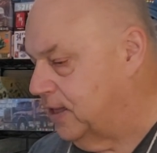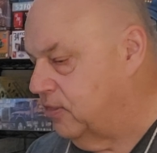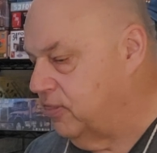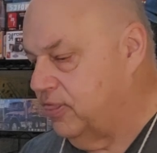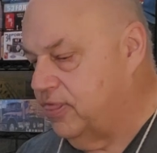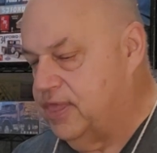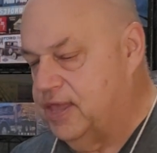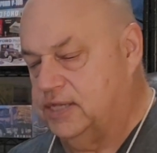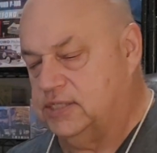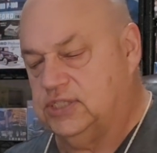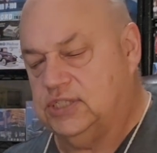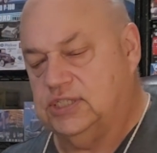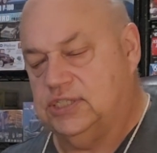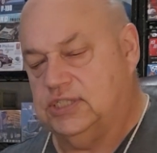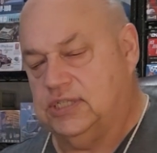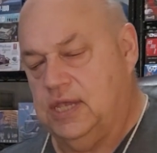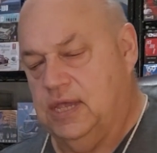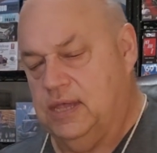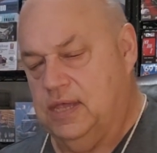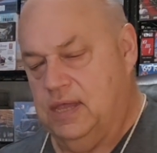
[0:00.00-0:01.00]

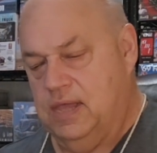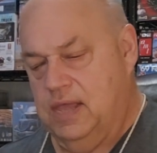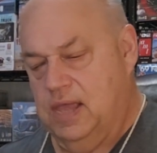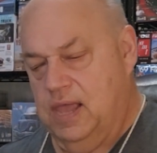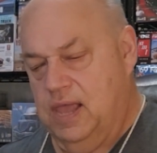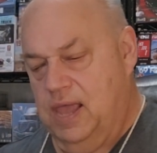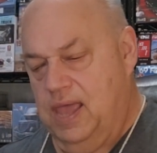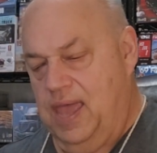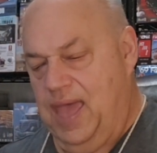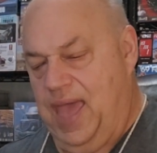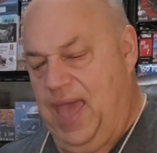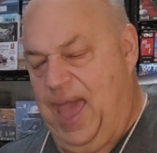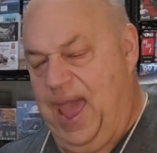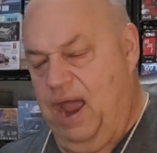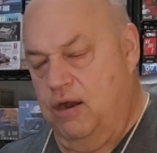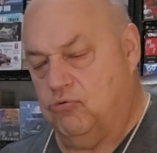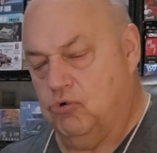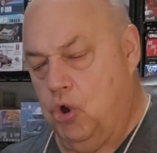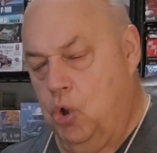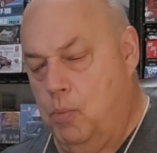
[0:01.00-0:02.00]
this
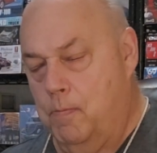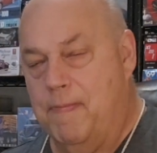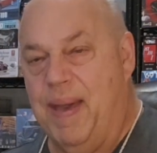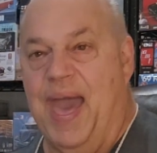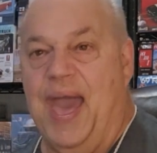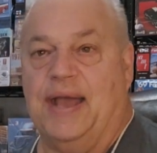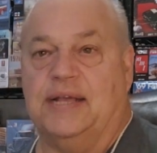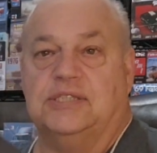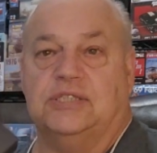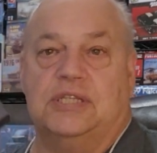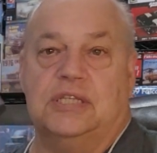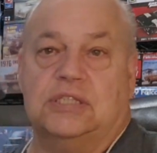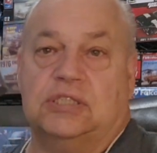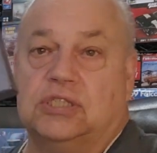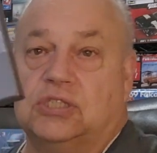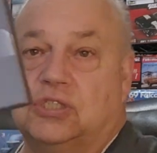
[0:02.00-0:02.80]
Aeromax, this